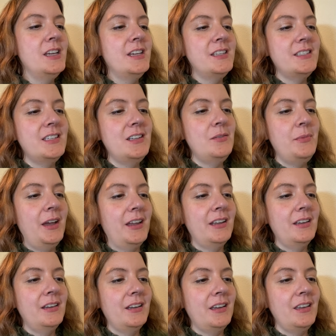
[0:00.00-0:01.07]

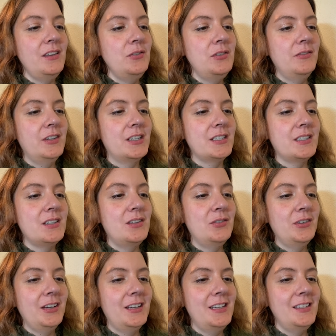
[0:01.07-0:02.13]
Cinematic Universe, an
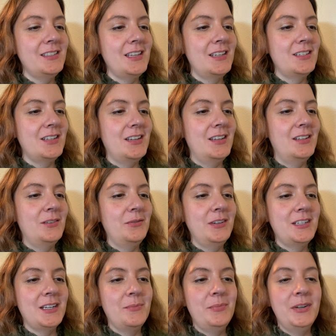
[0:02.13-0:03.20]
organization
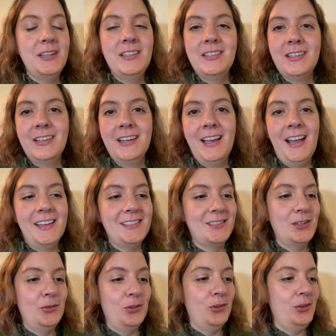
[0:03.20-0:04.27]
which I'm pretty sure has
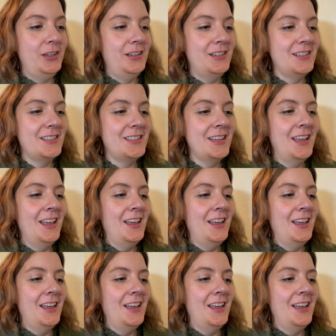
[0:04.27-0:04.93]
no lawyers.